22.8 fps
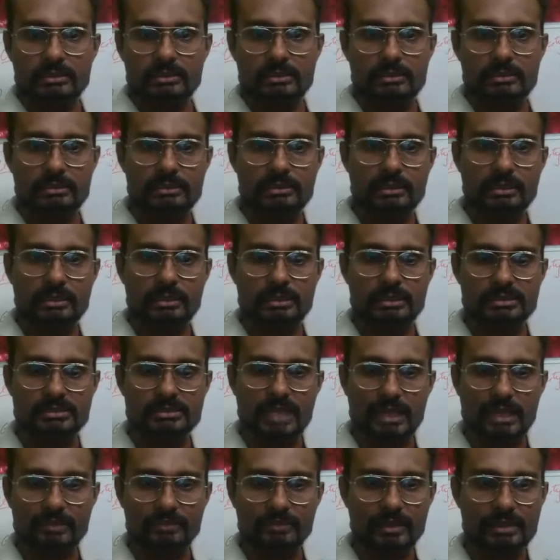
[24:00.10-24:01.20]
the
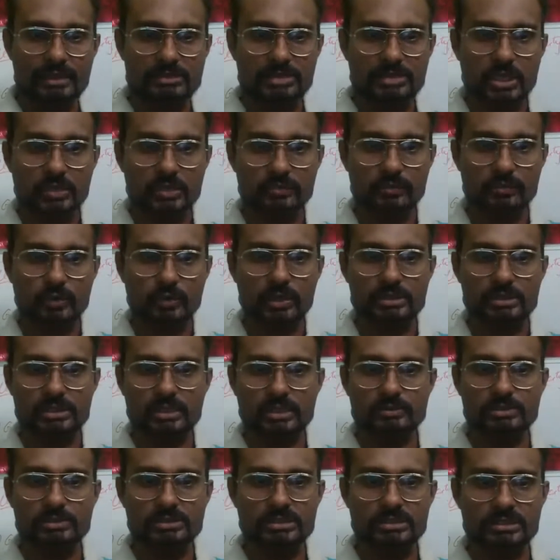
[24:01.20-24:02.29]
surface of water
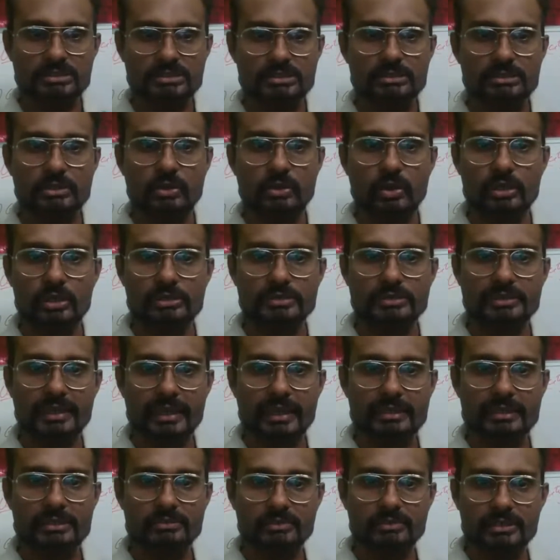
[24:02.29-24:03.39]
which is in
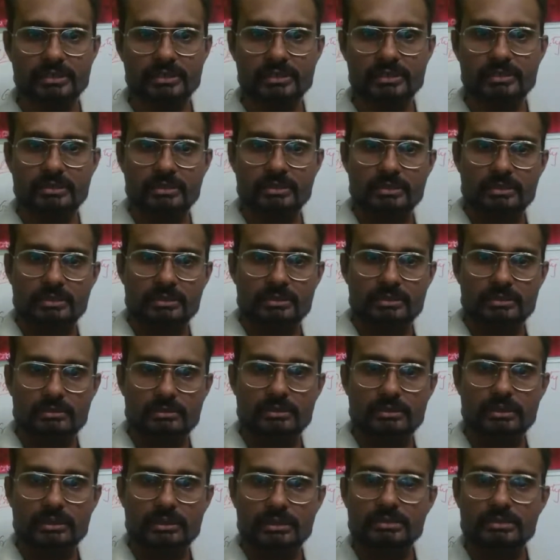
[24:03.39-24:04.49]
contact with
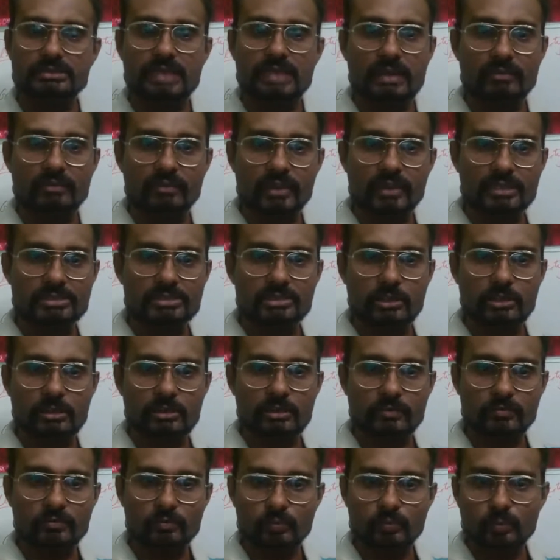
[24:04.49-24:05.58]
the surface
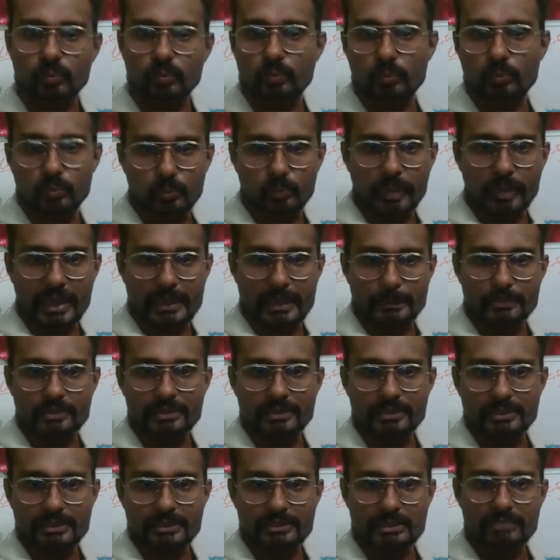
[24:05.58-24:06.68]
of pipe,
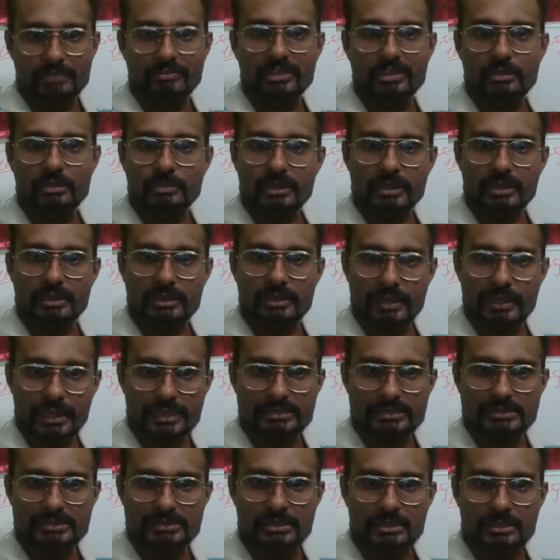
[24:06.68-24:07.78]
it will be
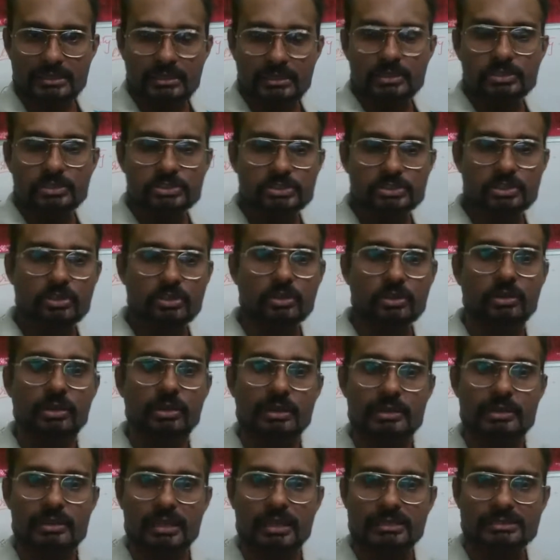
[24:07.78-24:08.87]
less, so
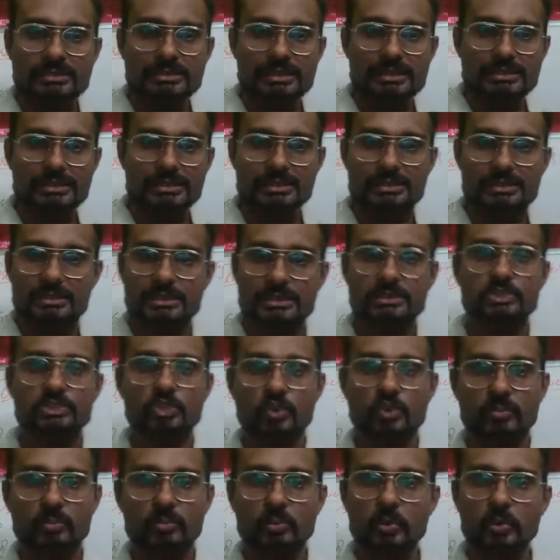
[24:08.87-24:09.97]
less resistance, so
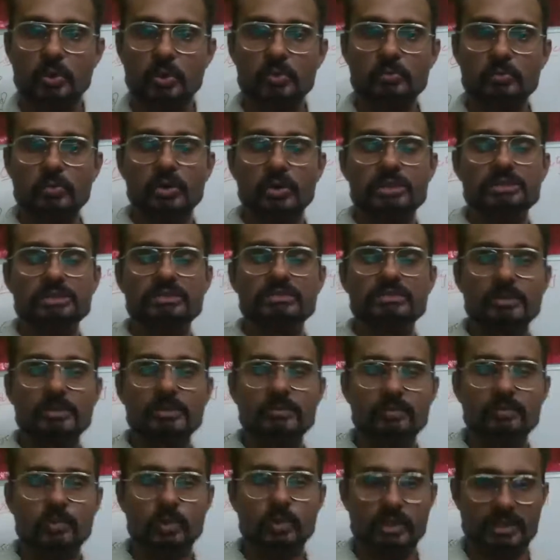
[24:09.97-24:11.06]
more water will be
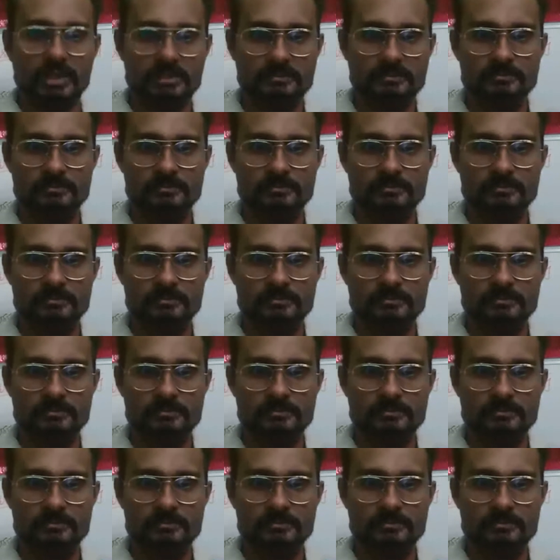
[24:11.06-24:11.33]
flowing.